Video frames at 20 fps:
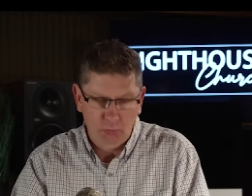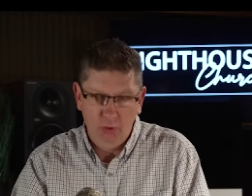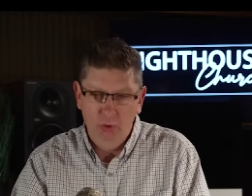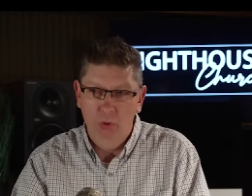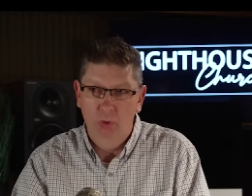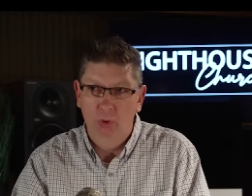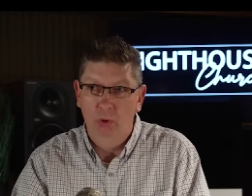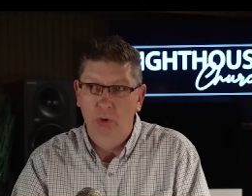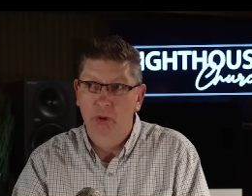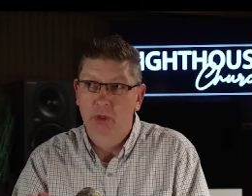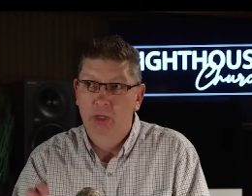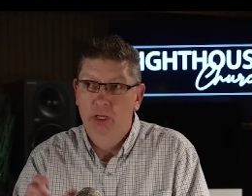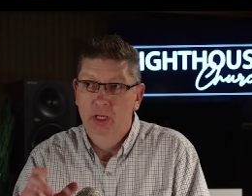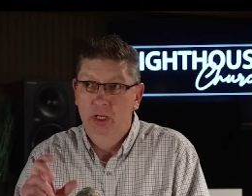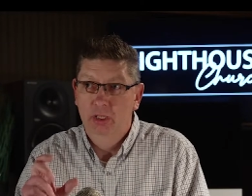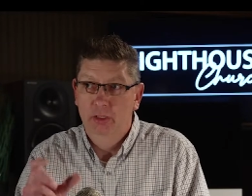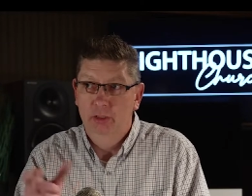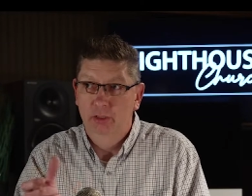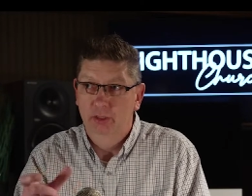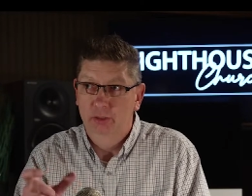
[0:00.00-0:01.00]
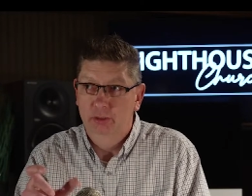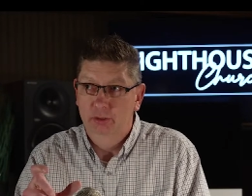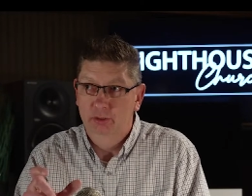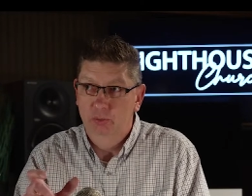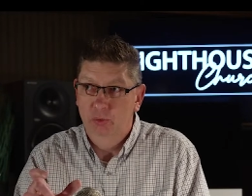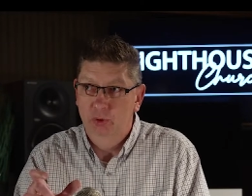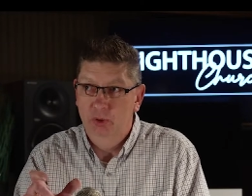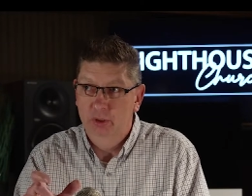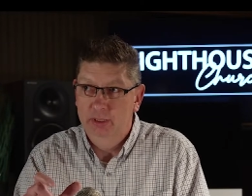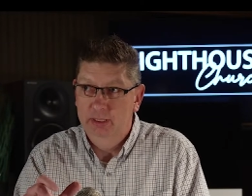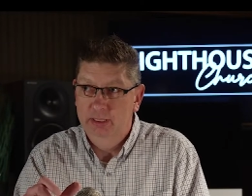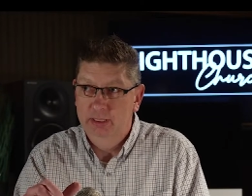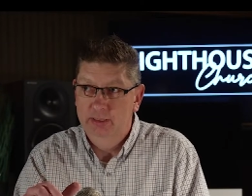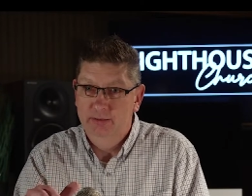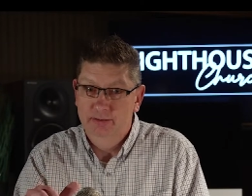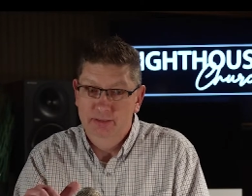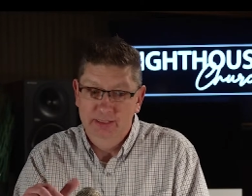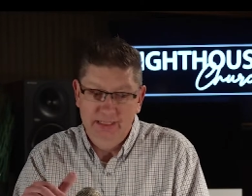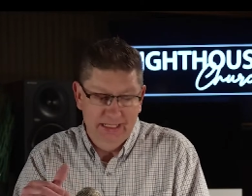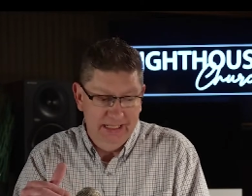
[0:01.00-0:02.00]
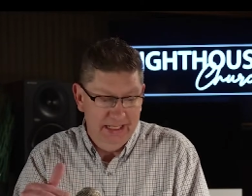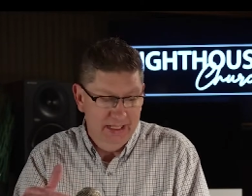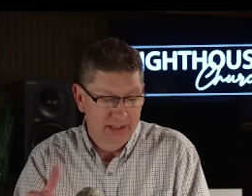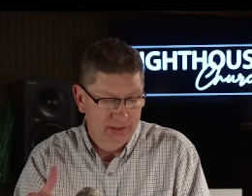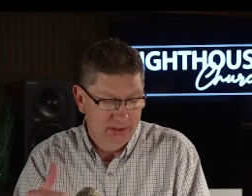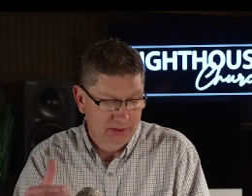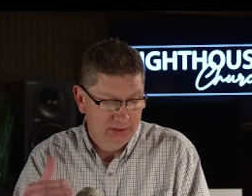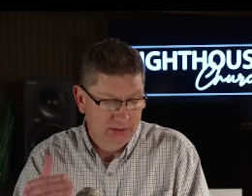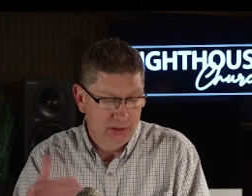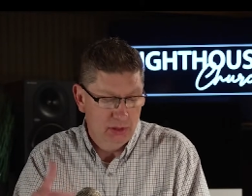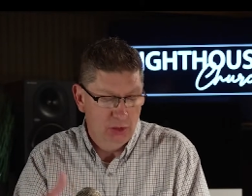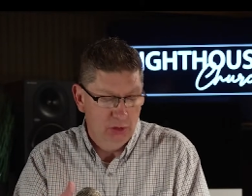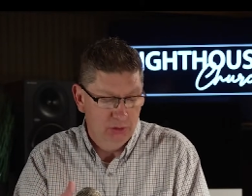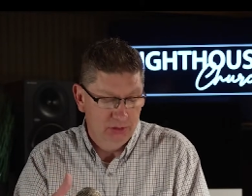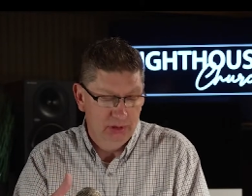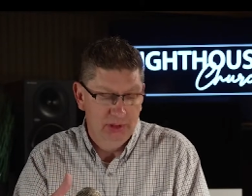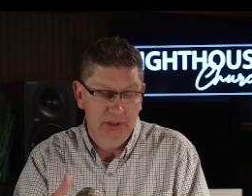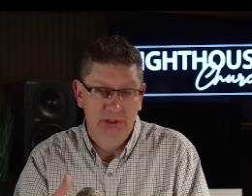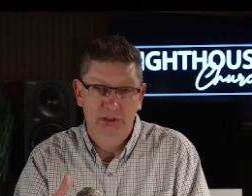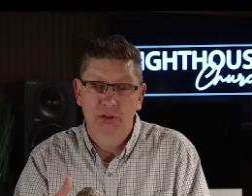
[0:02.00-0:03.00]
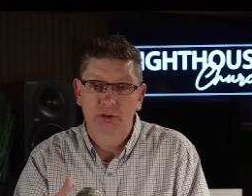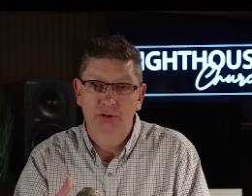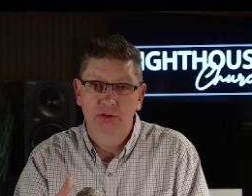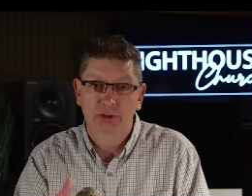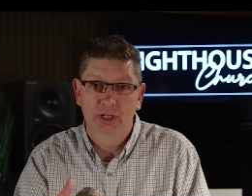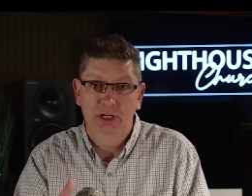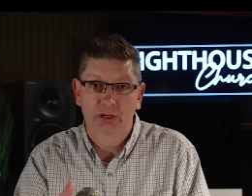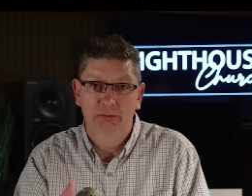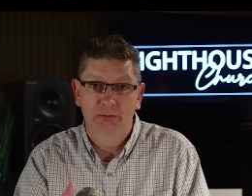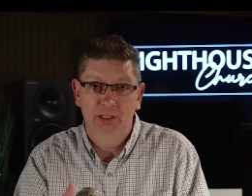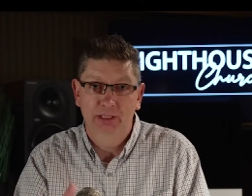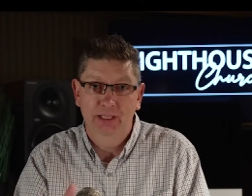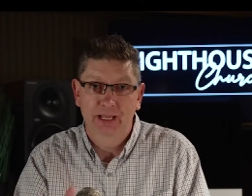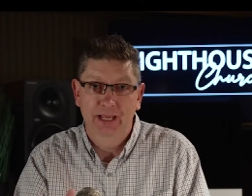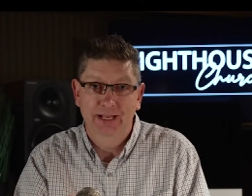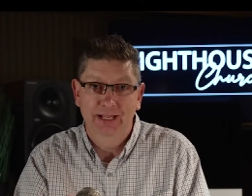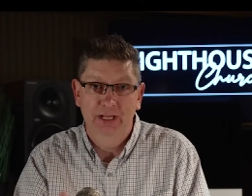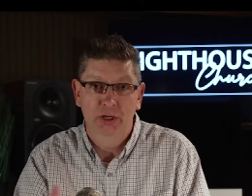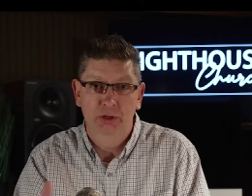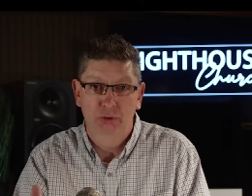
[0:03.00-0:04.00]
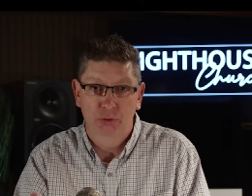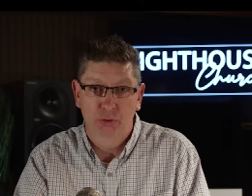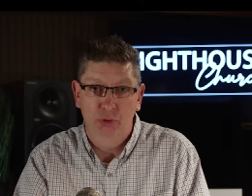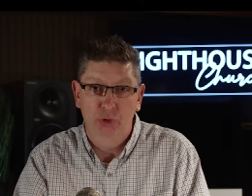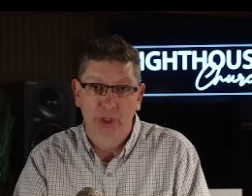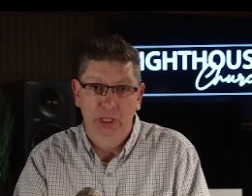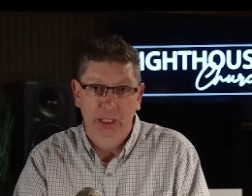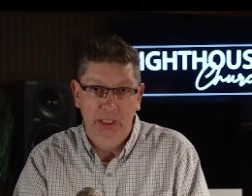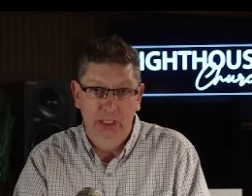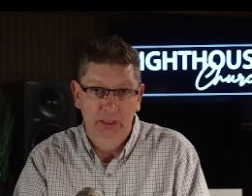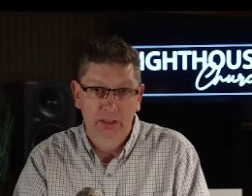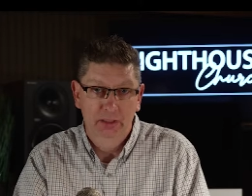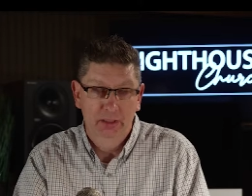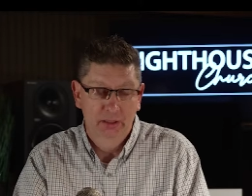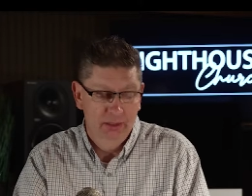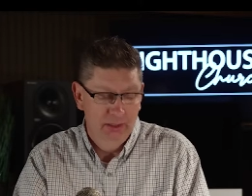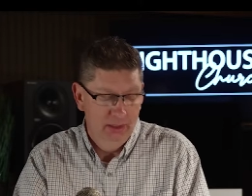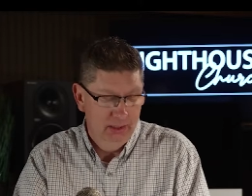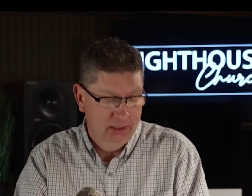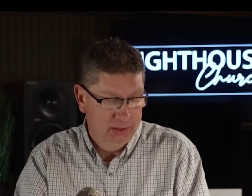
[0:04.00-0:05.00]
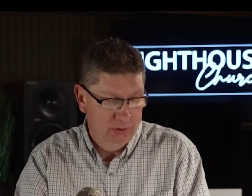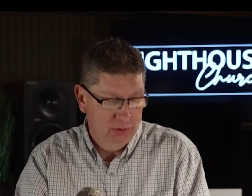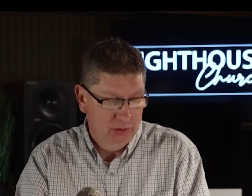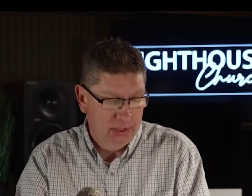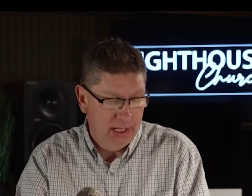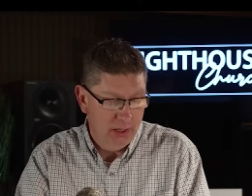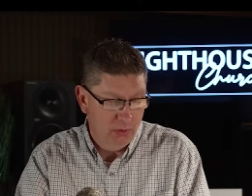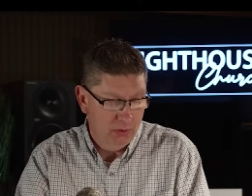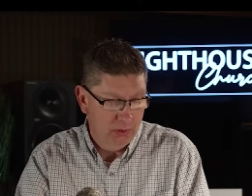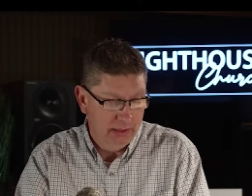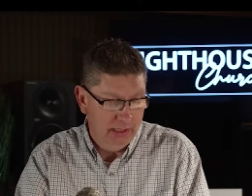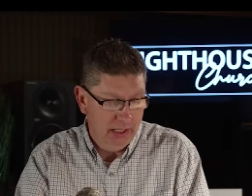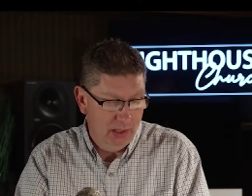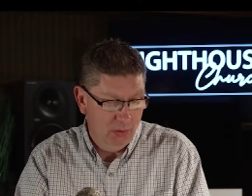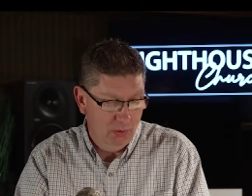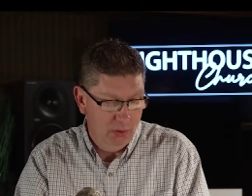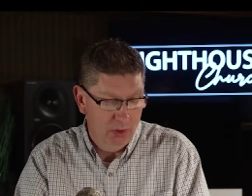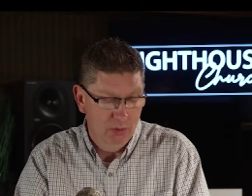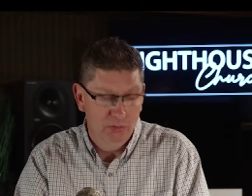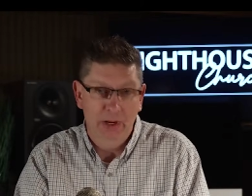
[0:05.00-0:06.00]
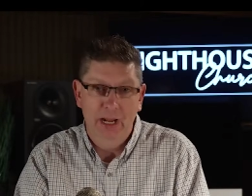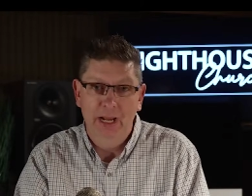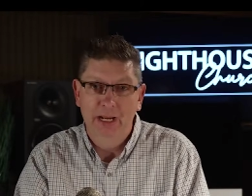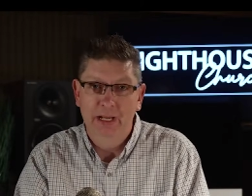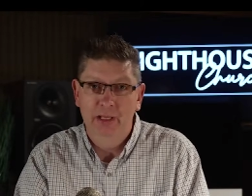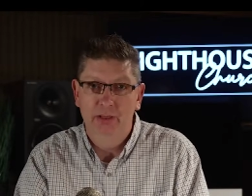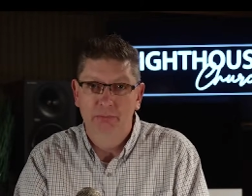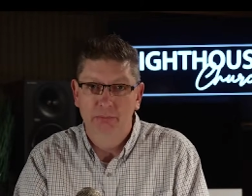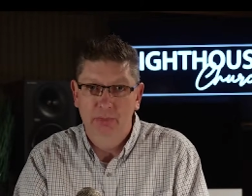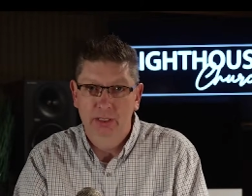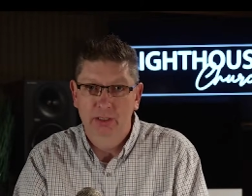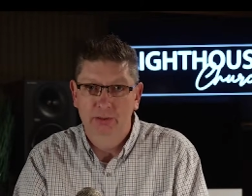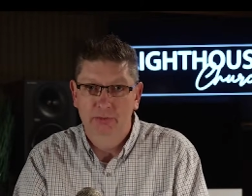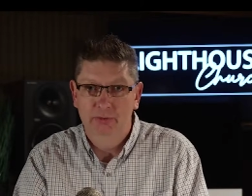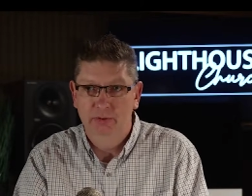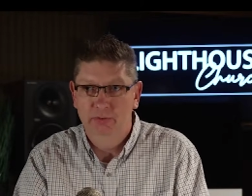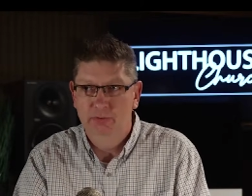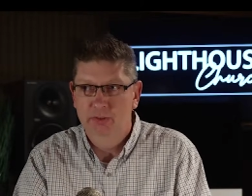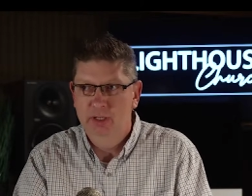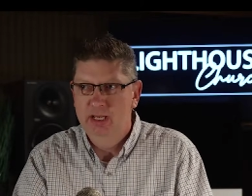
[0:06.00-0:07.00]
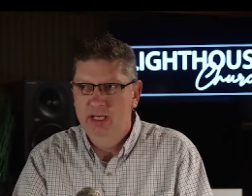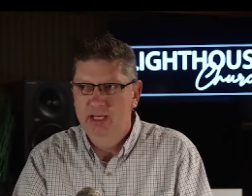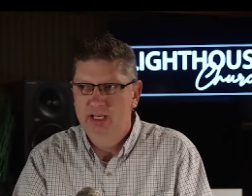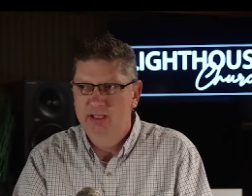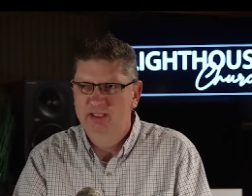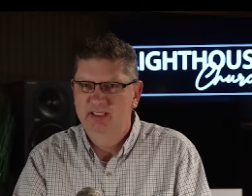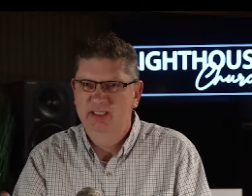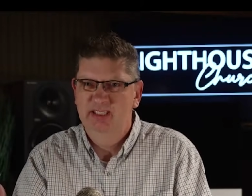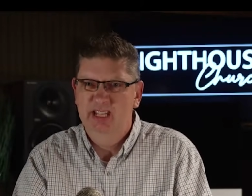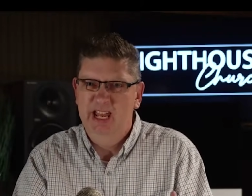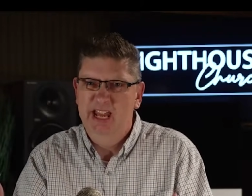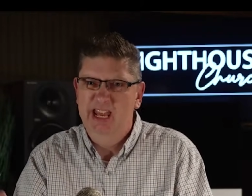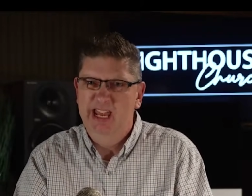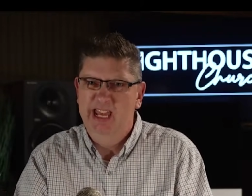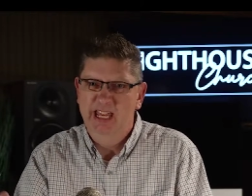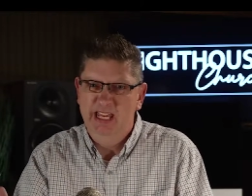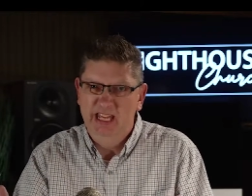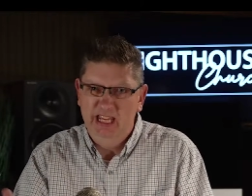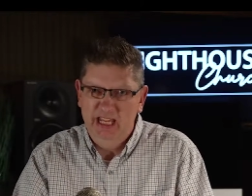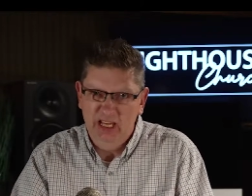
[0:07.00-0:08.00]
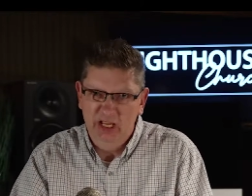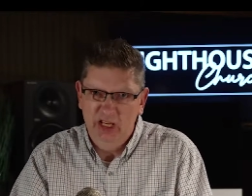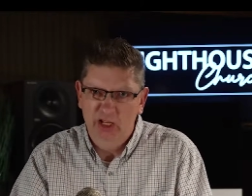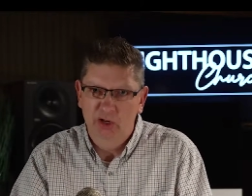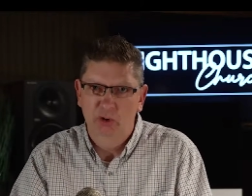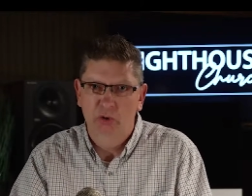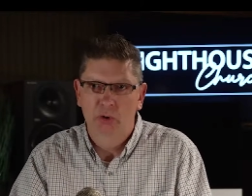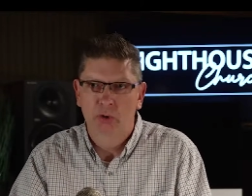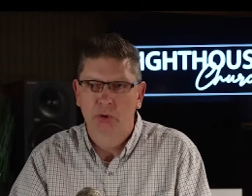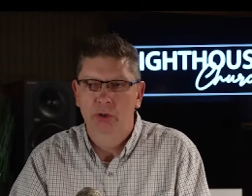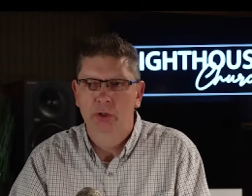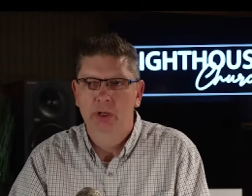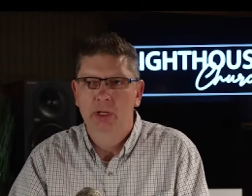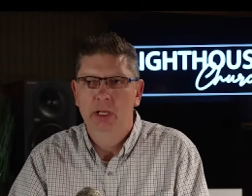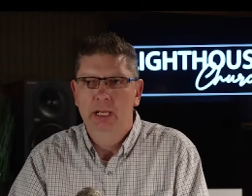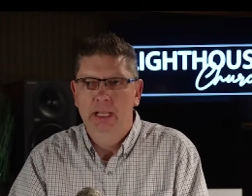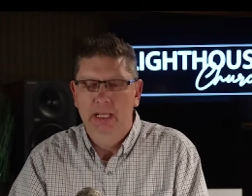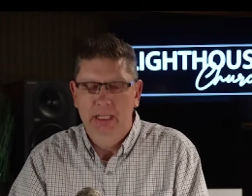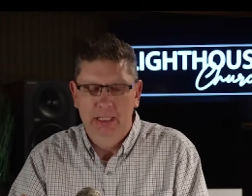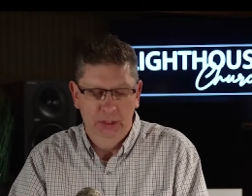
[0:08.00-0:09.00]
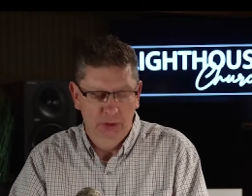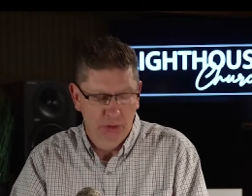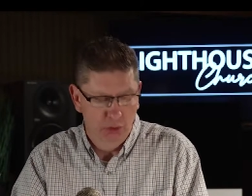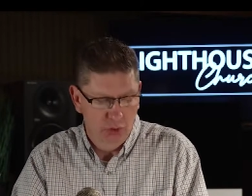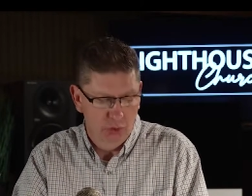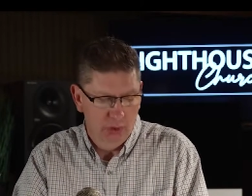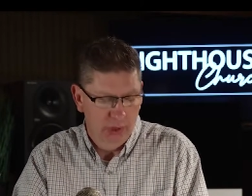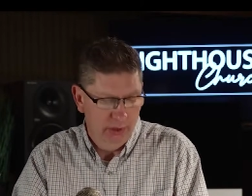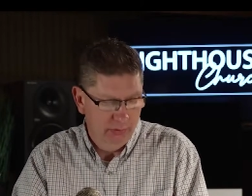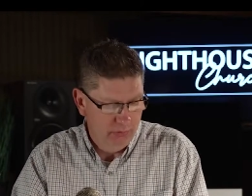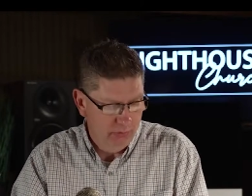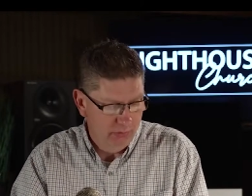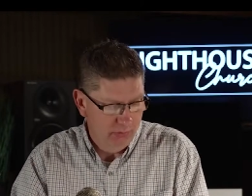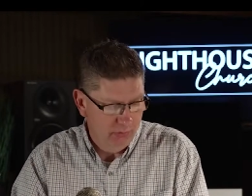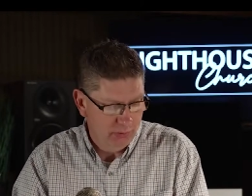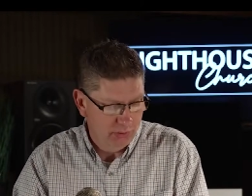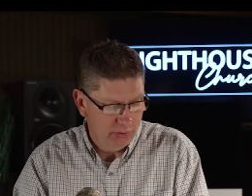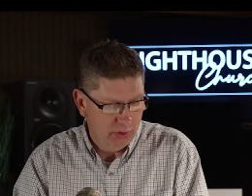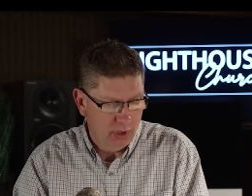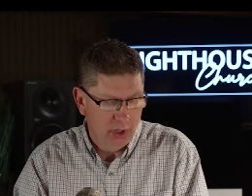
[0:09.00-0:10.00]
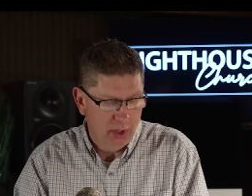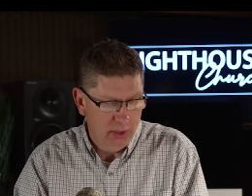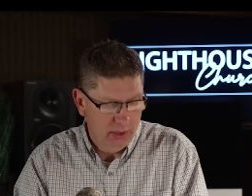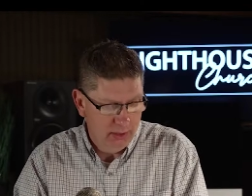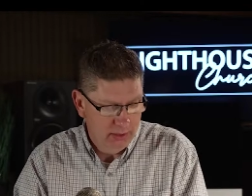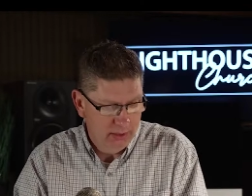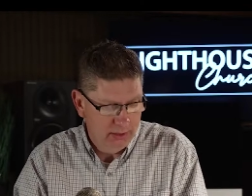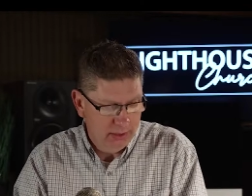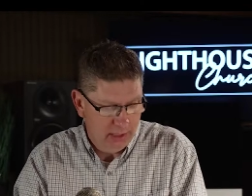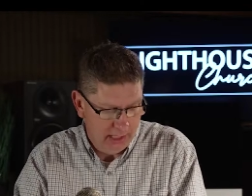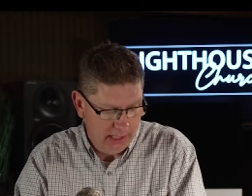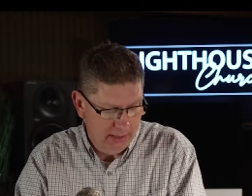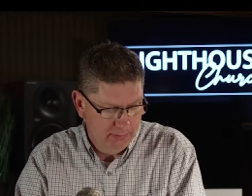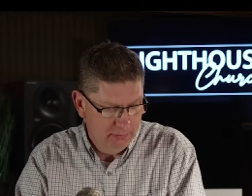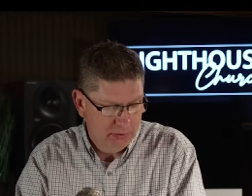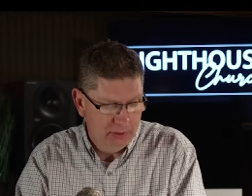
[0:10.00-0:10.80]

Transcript: or the word that is closely associated with that, enduring, is kind of what that word abiding means, is staying in or enduring through those hard times.